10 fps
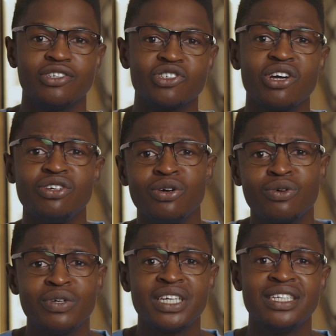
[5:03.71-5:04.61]
Sorry,
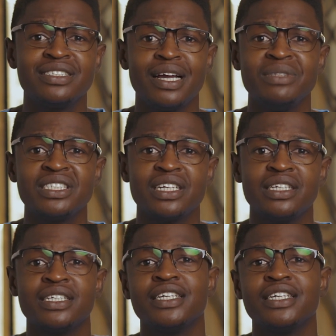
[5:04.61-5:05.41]
quick intermission.